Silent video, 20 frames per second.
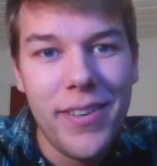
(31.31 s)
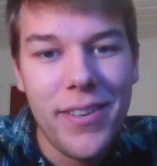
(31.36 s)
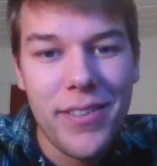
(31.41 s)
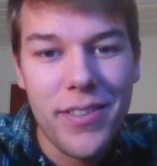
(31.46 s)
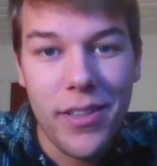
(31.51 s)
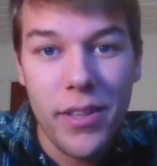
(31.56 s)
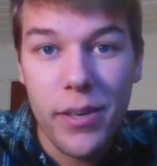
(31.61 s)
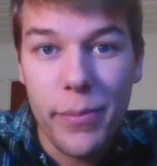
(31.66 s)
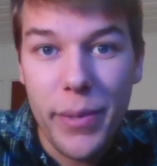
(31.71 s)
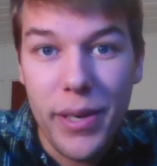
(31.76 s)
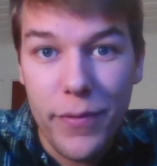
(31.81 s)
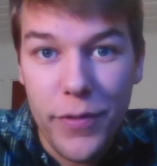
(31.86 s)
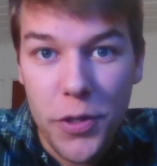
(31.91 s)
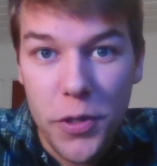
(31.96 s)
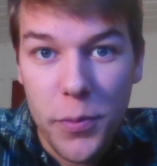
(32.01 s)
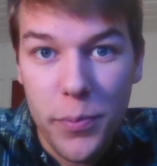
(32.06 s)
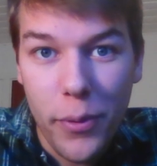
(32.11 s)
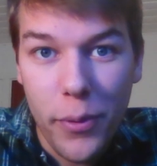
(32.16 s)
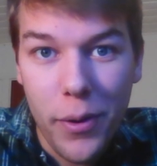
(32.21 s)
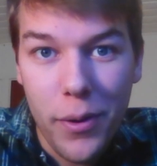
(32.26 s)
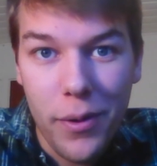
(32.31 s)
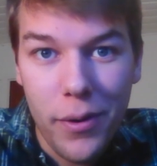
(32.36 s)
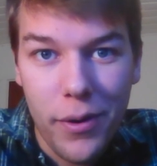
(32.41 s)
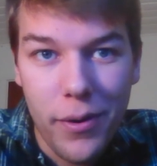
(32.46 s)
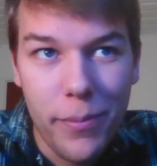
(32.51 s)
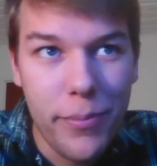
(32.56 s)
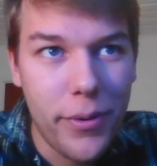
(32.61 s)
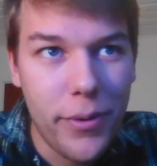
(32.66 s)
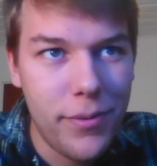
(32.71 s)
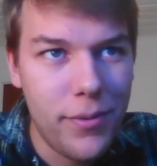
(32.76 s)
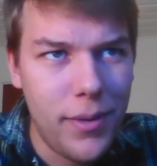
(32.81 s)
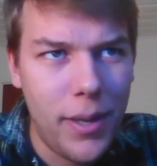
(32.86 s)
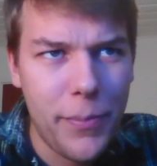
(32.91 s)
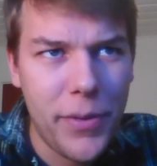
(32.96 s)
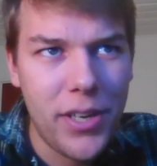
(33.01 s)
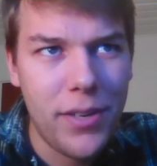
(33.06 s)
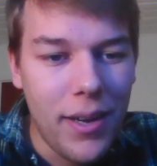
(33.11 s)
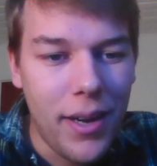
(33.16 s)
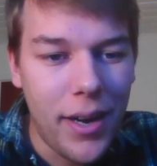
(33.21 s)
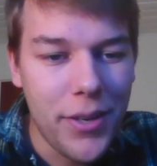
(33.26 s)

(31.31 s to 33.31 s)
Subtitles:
It's a little bit of a spoiler, but I mean,